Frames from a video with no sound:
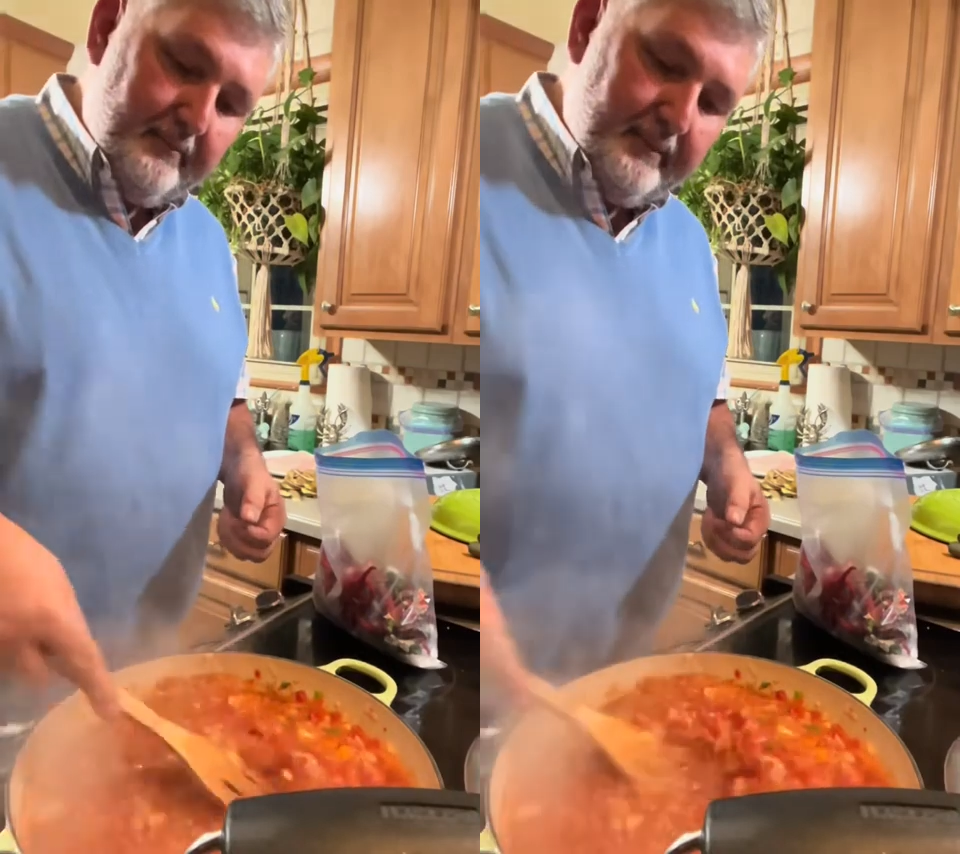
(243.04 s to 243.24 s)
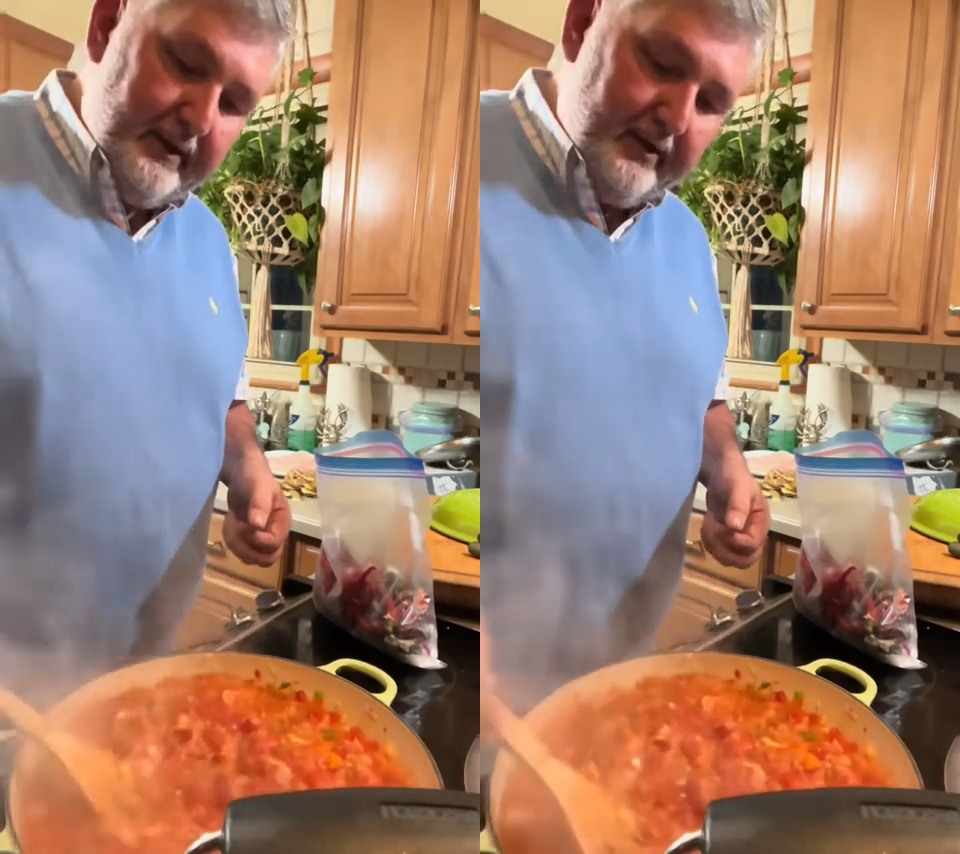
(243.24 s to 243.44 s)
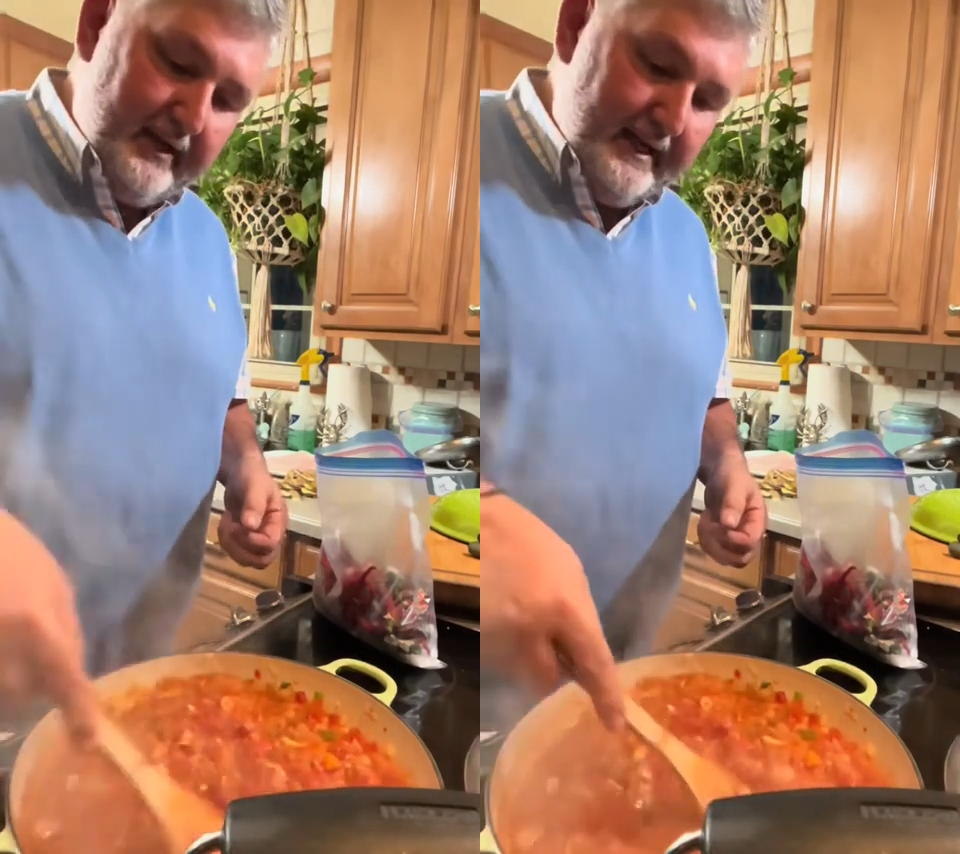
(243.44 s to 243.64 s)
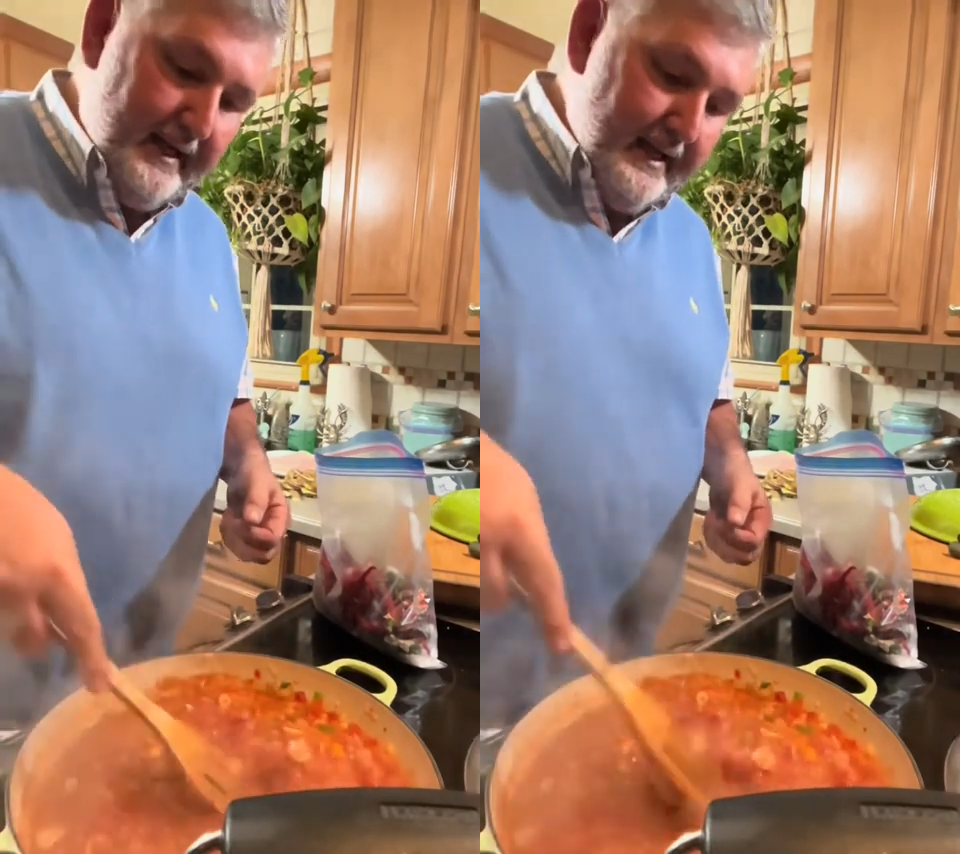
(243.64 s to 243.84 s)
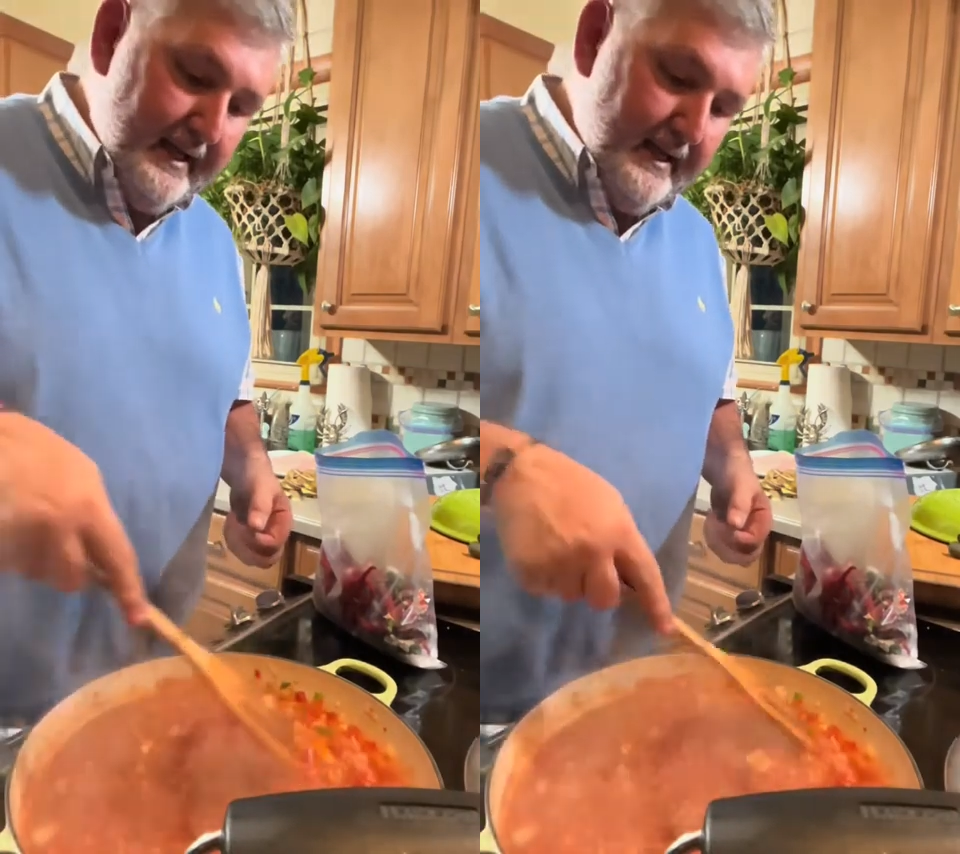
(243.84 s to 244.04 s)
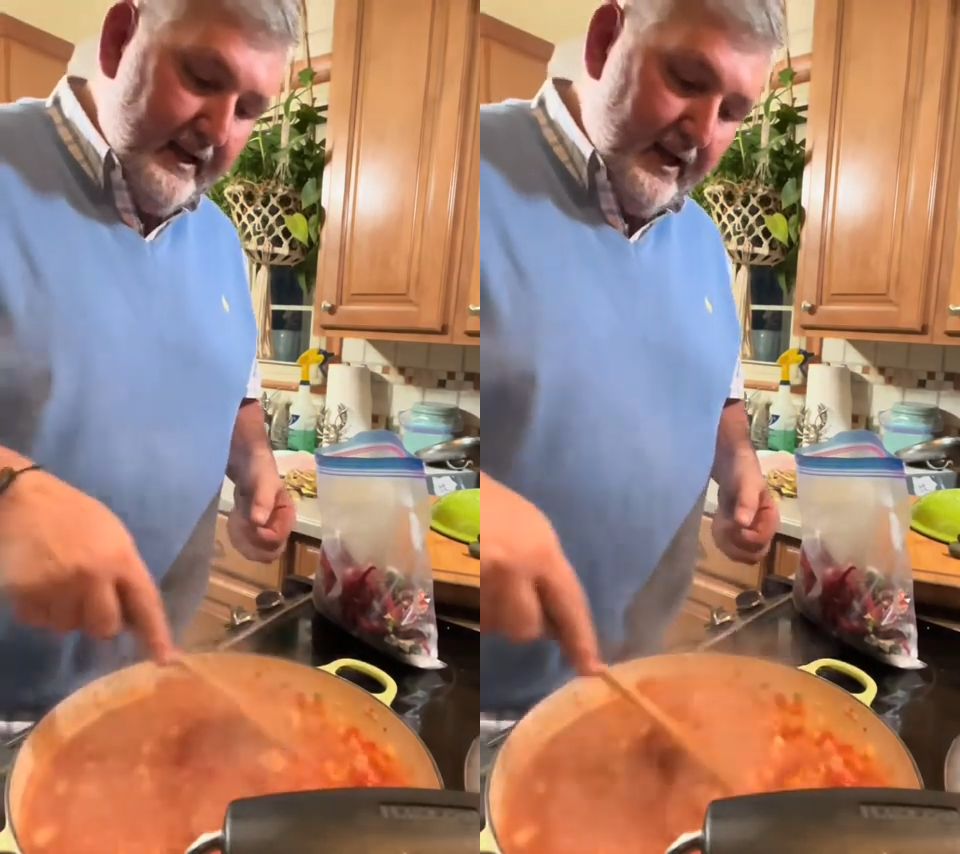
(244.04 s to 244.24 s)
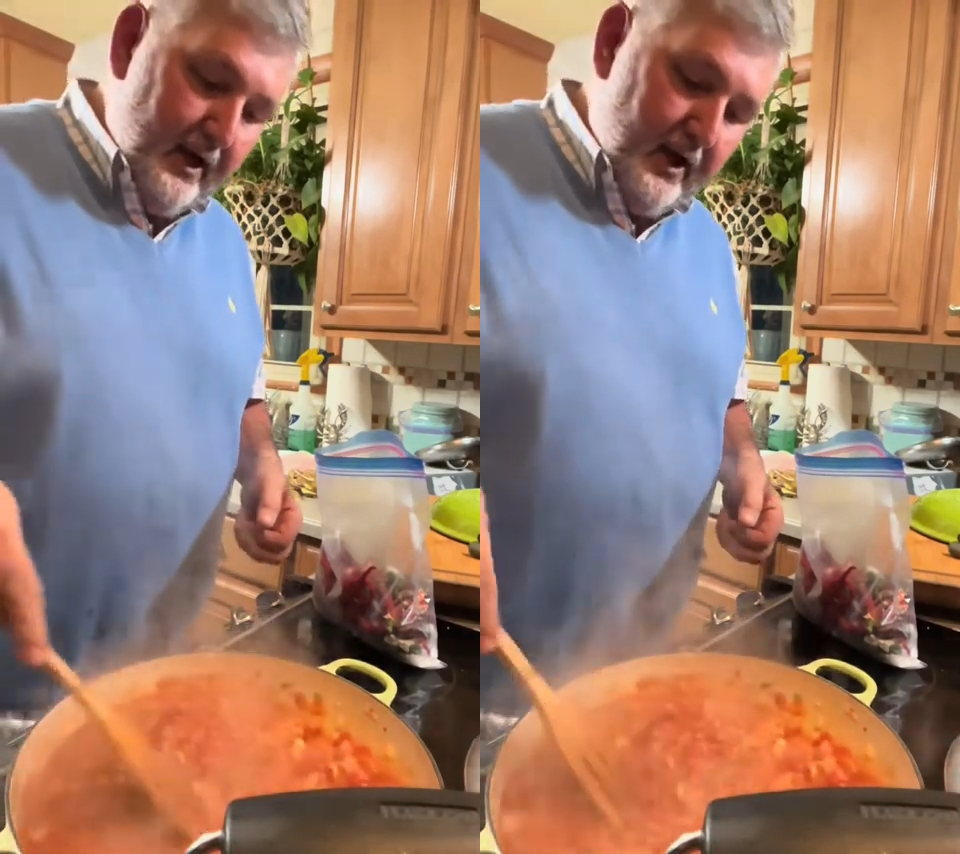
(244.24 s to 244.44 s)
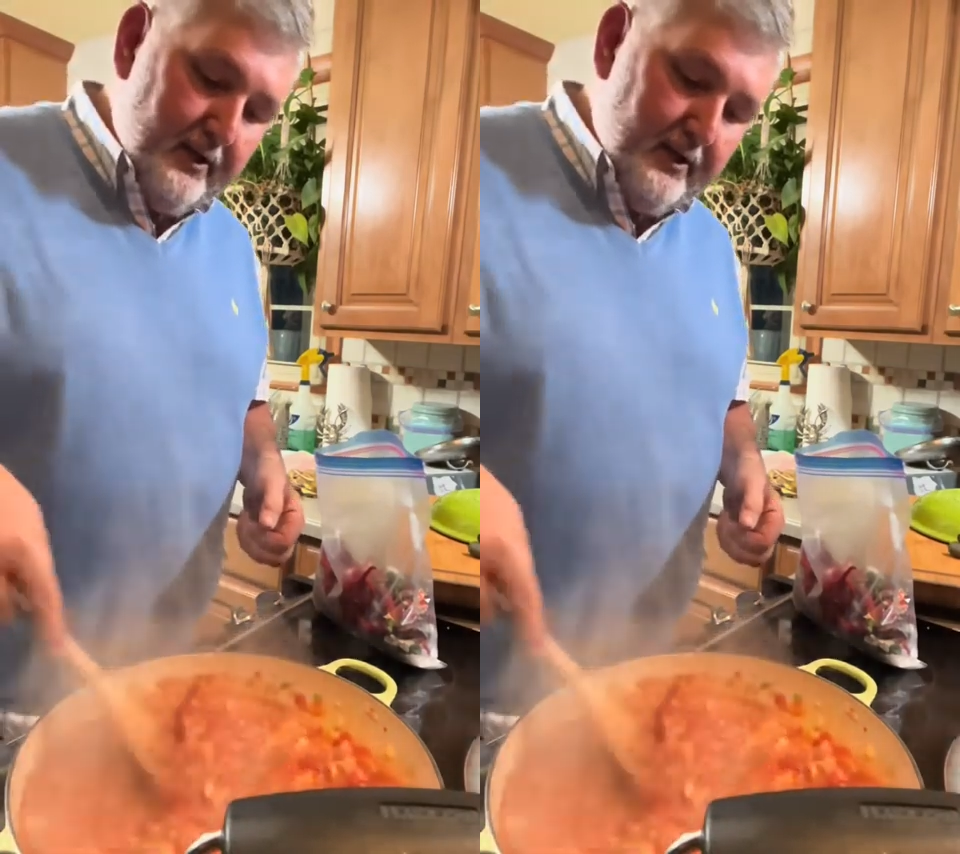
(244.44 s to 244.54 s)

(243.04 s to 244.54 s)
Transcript: marry all